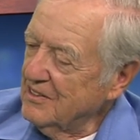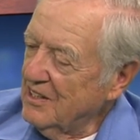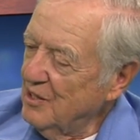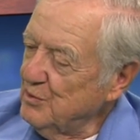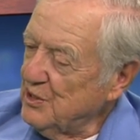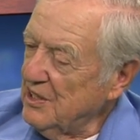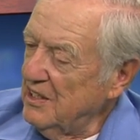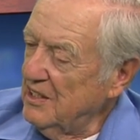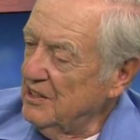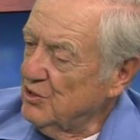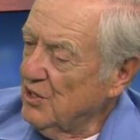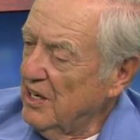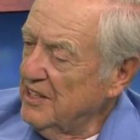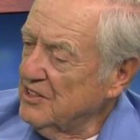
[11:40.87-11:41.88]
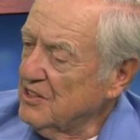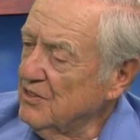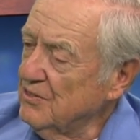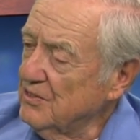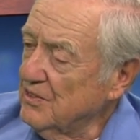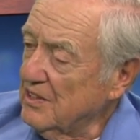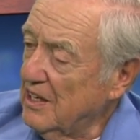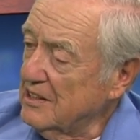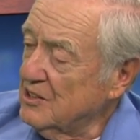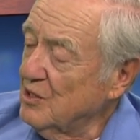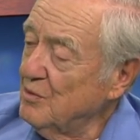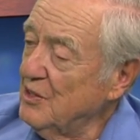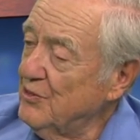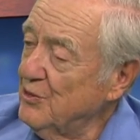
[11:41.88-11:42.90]
comes in and tries to get
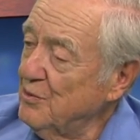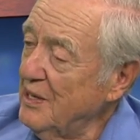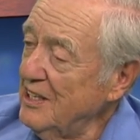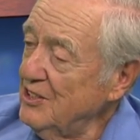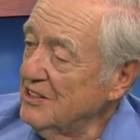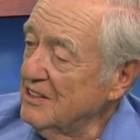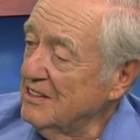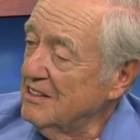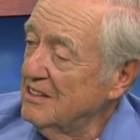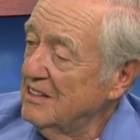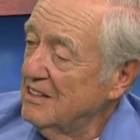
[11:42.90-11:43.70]
some information.